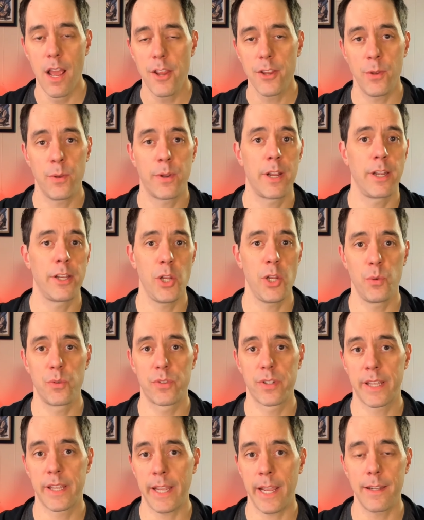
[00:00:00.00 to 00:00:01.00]
You can use
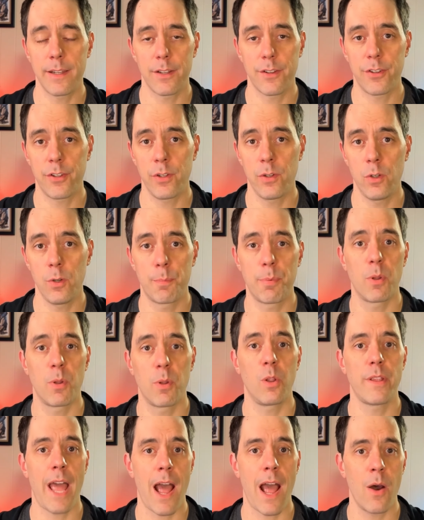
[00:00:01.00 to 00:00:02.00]
Git to
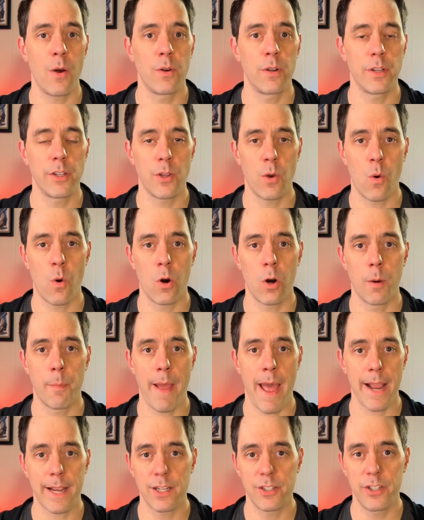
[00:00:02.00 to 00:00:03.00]
pull down your
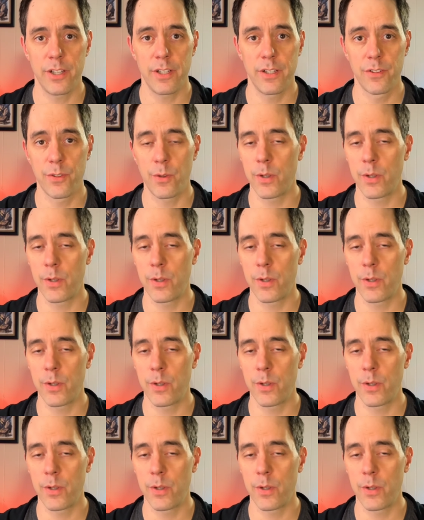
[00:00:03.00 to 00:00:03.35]
packages.